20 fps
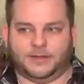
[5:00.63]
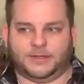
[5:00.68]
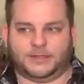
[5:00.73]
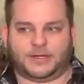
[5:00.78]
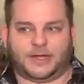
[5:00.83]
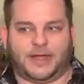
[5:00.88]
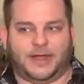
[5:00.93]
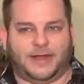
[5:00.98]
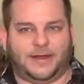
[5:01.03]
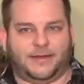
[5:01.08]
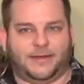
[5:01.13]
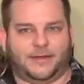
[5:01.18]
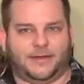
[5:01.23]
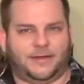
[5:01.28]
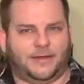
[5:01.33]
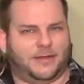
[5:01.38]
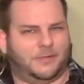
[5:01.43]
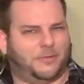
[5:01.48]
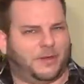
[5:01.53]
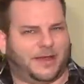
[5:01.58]
China
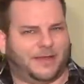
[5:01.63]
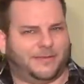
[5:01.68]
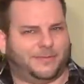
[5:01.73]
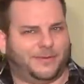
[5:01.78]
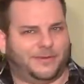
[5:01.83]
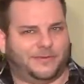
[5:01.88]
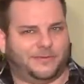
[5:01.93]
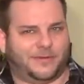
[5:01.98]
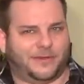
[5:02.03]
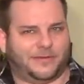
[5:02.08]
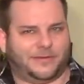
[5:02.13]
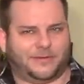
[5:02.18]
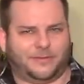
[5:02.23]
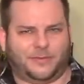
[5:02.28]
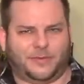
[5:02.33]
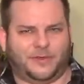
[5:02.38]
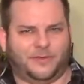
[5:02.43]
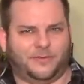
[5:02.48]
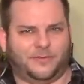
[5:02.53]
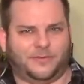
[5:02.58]
and possibly saw some
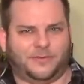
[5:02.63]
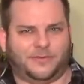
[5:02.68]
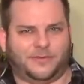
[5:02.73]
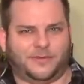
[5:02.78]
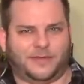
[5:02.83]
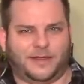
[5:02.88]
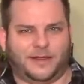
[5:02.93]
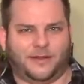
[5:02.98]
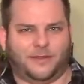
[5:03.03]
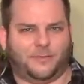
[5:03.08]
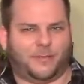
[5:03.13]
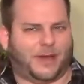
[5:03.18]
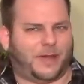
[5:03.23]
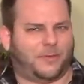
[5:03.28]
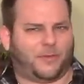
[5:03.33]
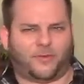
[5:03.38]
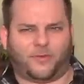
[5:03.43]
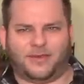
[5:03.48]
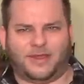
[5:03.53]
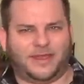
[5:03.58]
use, you know, by
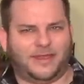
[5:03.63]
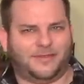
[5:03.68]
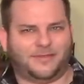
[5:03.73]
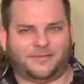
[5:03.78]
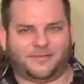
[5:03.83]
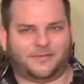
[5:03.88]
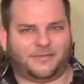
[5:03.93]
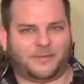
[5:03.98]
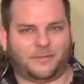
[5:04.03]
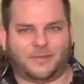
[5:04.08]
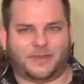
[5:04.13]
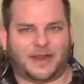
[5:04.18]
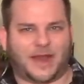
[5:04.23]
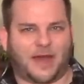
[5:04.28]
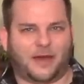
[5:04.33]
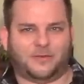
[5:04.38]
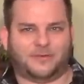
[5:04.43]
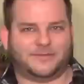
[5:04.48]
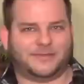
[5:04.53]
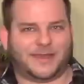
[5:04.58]
Marines or something
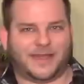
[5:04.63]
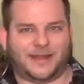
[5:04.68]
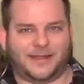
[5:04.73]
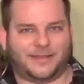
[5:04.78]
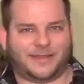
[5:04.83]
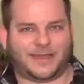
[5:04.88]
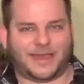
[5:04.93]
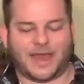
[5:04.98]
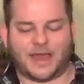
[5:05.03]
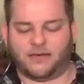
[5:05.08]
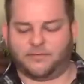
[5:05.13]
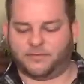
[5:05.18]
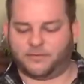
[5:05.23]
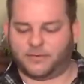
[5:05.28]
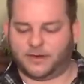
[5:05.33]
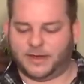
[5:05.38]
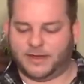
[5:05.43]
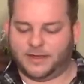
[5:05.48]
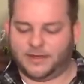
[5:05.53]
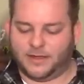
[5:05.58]
outside of the
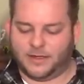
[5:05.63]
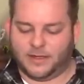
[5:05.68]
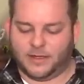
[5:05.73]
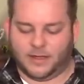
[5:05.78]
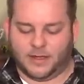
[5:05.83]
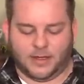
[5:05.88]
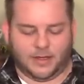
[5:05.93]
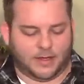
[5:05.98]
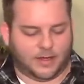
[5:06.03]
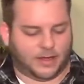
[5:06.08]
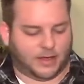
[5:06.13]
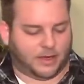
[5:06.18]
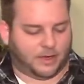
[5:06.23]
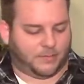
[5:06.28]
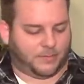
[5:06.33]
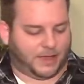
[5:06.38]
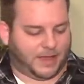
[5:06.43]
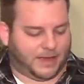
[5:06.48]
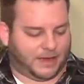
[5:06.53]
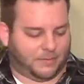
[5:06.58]
cavalry. Um,
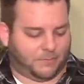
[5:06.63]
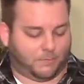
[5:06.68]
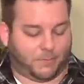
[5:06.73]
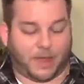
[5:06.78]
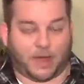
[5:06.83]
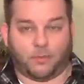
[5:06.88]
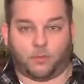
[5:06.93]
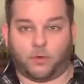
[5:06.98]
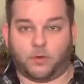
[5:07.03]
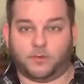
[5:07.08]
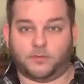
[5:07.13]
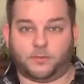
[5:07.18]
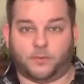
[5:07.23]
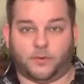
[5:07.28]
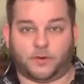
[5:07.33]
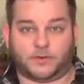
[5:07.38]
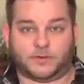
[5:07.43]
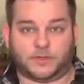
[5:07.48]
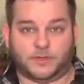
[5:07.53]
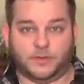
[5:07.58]
and by World
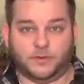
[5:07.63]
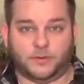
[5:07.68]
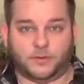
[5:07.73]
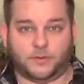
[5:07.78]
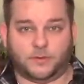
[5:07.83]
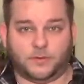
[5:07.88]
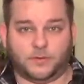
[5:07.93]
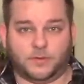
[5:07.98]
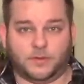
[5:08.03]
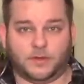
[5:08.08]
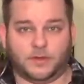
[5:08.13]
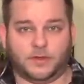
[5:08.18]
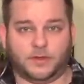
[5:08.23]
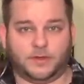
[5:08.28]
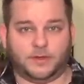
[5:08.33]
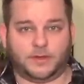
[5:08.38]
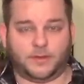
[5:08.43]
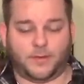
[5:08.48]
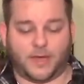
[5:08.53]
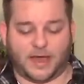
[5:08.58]
War II,
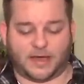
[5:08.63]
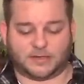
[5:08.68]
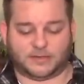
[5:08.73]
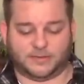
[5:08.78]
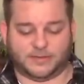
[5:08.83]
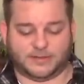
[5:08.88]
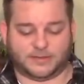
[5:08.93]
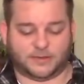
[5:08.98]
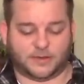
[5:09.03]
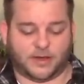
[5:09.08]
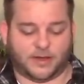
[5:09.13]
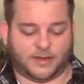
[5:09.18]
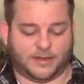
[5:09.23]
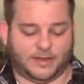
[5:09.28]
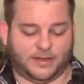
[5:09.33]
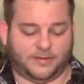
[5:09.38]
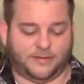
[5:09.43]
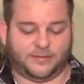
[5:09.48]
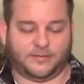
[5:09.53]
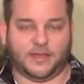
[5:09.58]
you actually saw
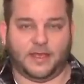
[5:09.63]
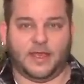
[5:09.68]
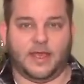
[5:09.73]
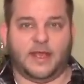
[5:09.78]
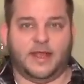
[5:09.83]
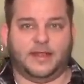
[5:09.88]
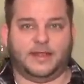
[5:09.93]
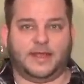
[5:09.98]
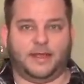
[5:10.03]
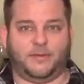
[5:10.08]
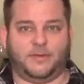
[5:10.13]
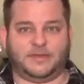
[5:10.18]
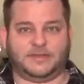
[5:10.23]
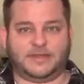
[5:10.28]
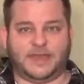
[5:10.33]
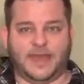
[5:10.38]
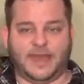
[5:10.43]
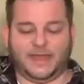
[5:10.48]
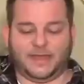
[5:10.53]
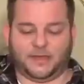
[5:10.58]
these. They would
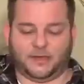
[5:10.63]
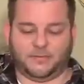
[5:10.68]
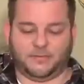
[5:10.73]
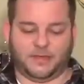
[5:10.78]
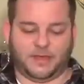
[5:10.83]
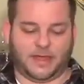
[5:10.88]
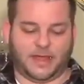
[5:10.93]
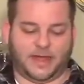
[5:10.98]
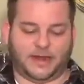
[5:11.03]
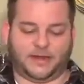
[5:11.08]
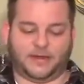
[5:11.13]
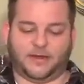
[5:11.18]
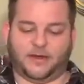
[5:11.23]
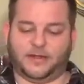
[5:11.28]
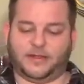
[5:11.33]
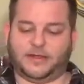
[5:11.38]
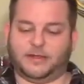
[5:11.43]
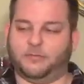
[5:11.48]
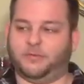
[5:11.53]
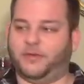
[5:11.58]
take them and
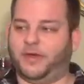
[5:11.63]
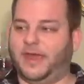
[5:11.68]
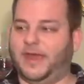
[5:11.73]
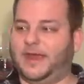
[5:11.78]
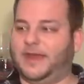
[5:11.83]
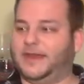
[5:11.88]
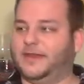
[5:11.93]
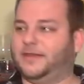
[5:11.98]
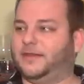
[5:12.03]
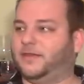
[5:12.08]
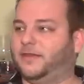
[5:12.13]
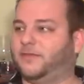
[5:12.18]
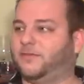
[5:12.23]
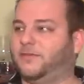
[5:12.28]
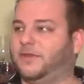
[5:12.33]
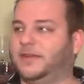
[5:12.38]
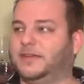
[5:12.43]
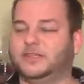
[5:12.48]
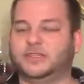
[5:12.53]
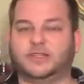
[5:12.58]
cut the blade into
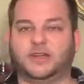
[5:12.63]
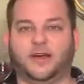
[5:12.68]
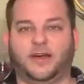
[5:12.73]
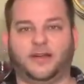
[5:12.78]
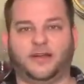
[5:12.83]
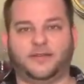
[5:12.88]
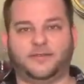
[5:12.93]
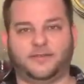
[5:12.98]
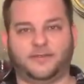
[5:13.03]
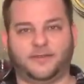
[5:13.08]
three chunks